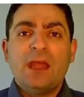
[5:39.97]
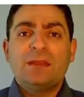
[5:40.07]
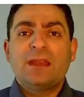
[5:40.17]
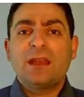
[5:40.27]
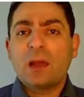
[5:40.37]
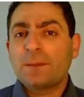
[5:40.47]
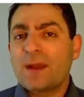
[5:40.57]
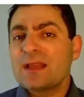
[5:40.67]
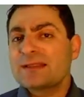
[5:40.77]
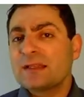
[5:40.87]
The
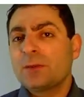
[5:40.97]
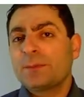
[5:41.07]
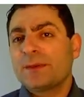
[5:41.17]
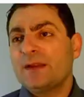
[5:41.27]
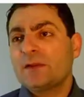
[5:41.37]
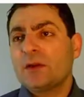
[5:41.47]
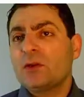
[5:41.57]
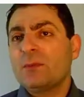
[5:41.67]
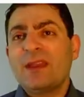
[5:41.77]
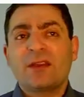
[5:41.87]
Laplacian operator,
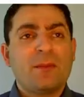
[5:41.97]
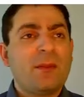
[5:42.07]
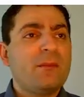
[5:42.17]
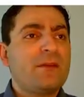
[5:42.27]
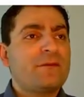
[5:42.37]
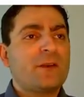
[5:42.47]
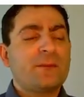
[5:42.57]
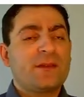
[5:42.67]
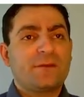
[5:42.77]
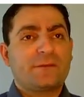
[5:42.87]
you may remember
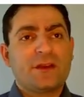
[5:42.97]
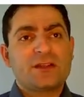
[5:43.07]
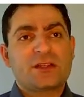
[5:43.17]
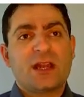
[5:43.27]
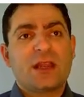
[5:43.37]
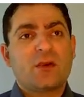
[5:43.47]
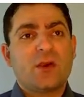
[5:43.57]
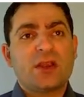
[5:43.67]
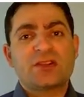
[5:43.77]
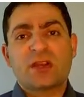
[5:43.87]
from the differential
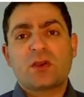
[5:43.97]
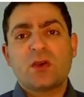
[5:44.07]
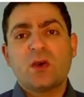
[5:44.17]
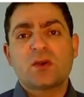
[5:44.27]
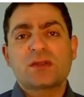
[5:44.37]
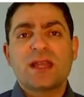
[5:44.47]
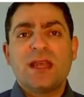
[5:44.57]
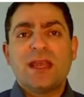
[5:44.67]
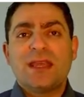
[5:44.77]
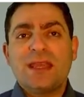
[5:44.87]
equation course,
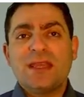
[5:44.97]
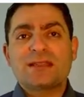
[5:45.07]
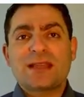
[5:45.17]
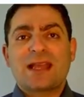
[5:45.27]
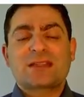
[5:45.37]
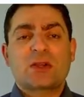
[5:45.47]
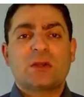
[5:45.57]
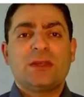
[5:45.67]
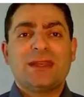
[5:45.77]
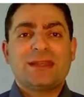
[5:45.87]
is as
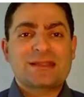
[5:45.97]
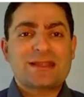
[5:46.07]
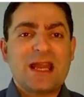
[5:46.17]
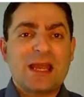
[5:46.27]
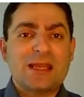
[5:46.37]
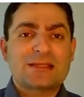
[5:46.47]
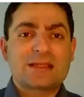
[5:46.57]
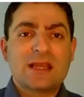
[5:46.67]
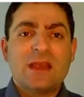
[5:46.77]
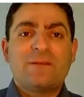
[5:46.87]
shown in the
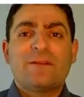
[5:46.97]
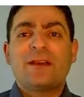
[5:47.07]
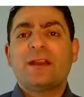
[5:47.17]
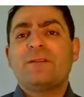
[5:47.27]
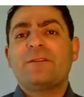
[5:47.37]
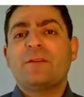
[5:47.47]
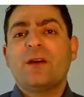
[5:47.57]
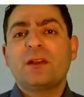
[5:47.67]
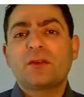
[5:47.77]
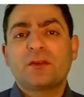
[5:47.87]
slides, where if we
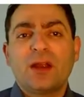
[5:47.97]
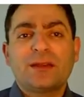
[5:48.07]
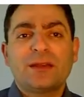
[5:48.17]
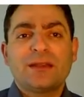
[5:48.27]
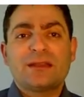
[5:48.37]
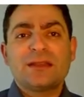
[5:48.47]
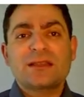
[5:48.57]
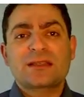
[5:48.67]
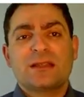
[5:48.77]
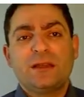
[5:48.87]
want to write it in the
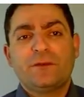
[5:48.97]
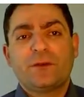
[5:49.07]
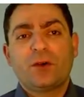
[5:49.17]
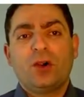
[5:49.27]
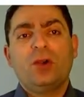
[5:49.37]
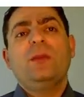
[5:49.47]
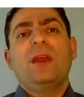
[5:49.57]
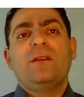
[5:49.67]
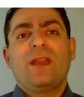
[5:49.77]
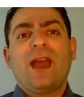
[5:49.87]
discrete
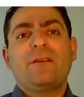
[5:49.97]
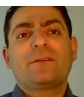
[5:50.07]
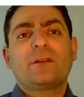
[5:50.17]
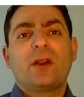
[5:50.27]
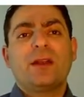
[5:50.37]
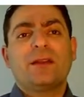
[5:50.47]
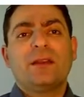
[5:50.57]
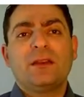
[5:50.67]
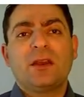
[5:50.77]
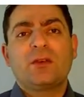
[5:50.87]
form, we have to write it
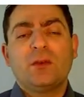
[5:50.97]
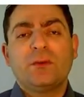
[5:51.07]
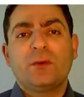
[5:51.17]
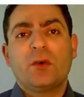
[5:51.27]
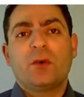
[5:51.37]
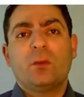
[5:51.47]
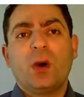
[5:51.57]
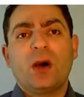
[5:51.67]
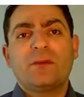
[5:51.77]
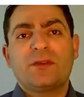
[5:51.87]
in the two forms,
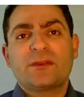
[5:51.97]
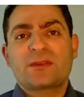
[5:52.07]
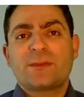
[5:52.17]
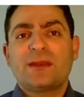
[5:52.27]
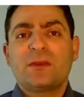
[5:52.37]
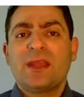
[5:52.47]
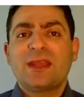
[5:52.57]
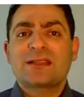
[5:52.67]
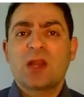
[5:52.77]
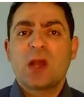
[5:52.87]
one with respect to x,